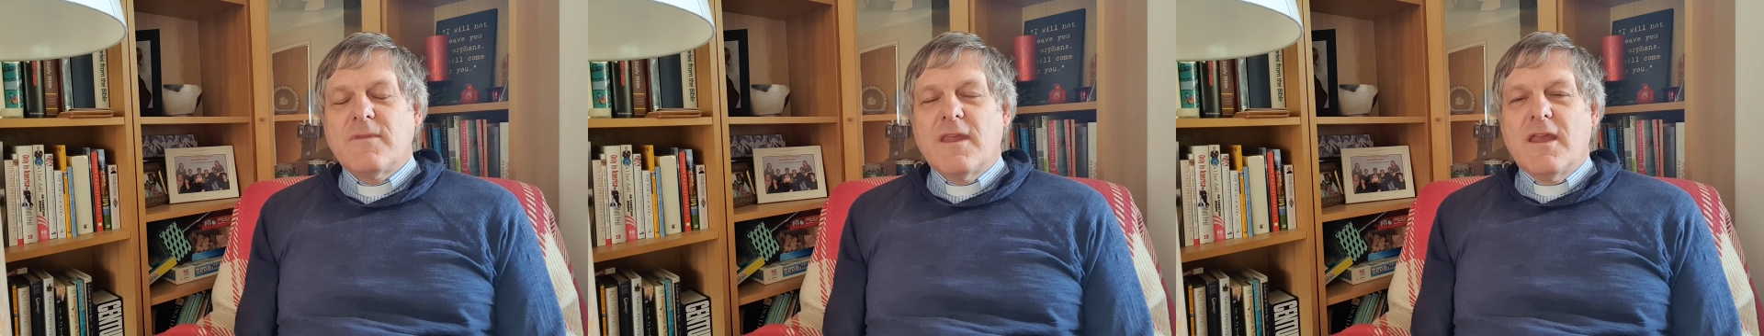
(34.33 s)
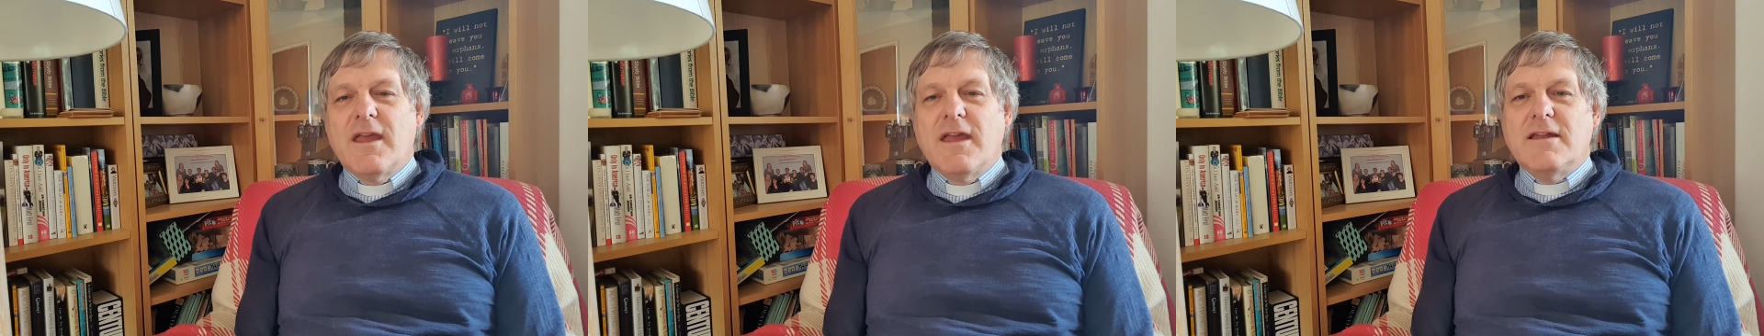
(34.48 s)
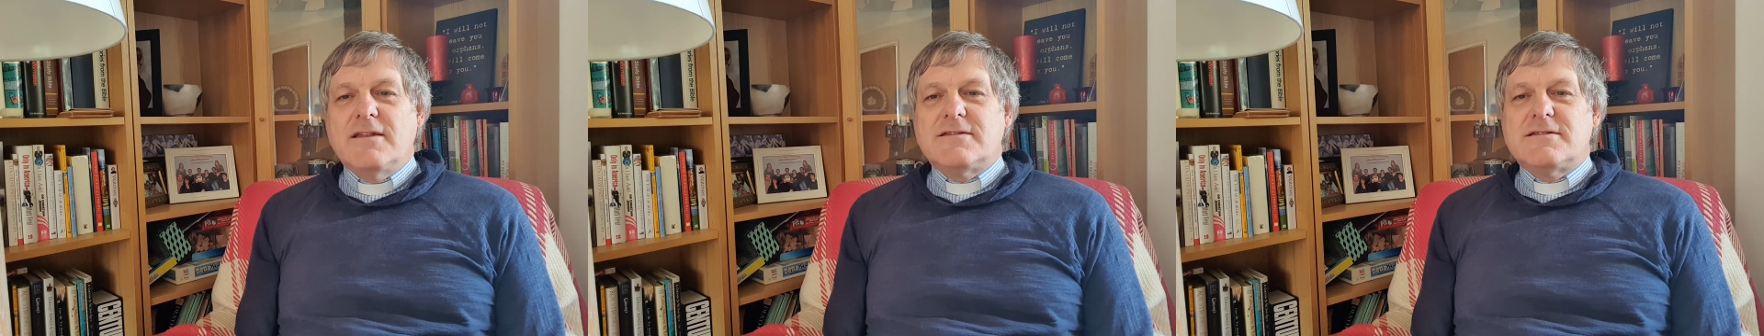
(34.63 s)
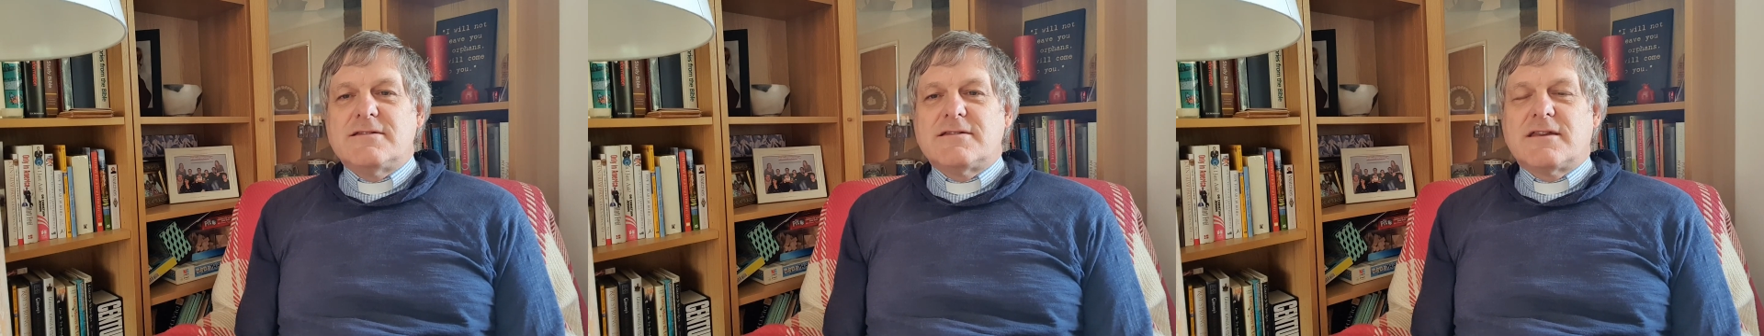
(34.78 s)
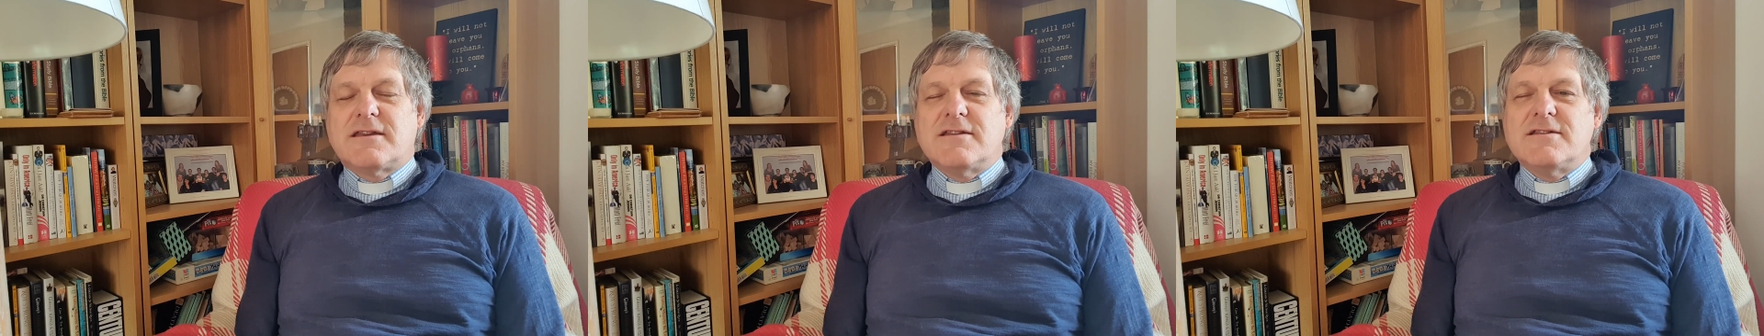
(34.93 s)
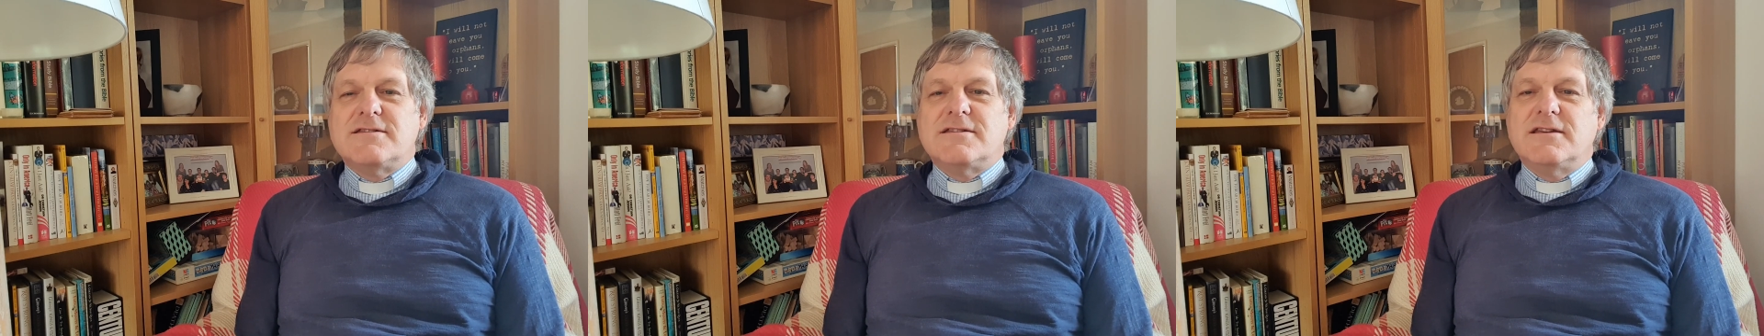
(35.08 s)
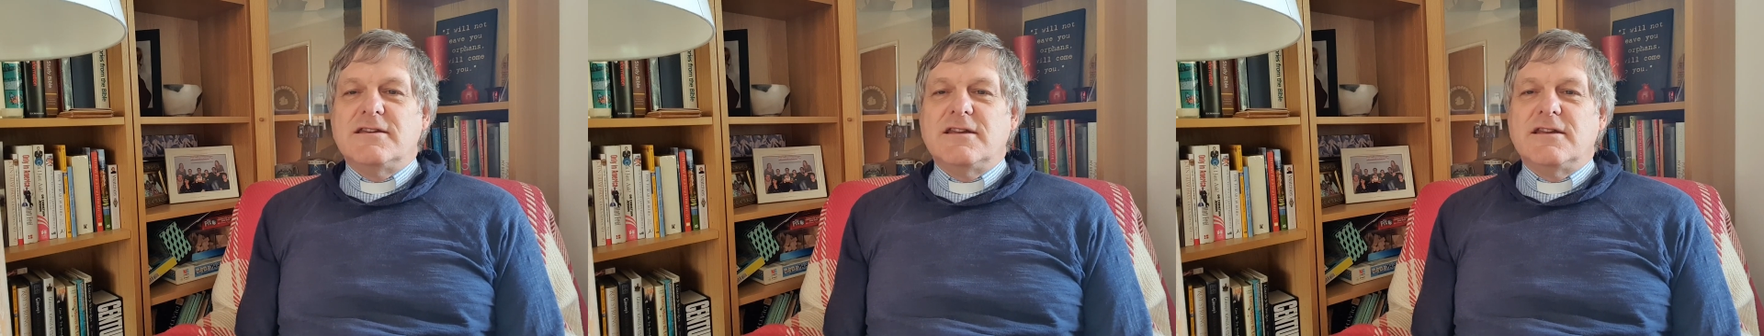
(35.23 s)
it's
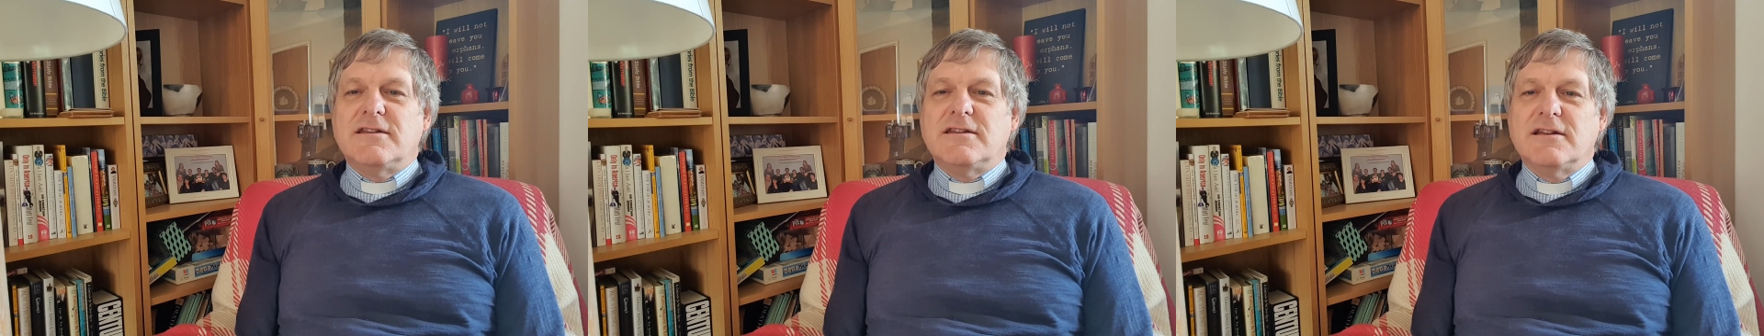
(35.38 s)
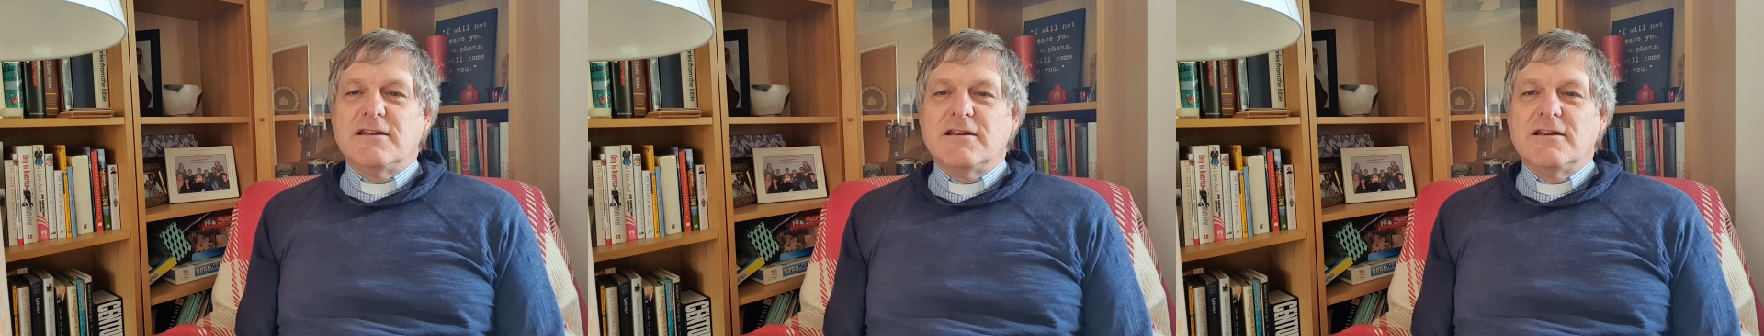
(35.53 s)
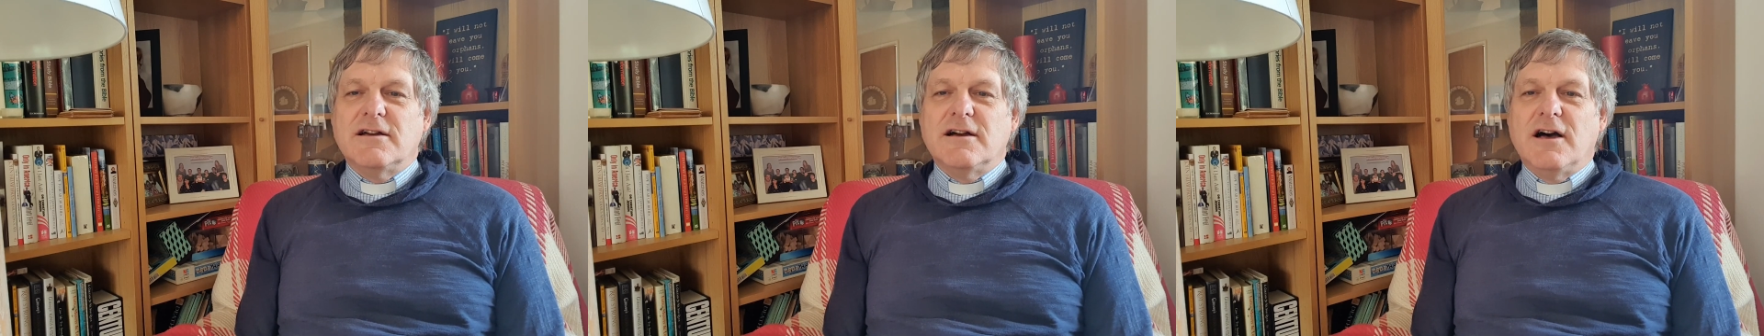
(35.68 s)
considered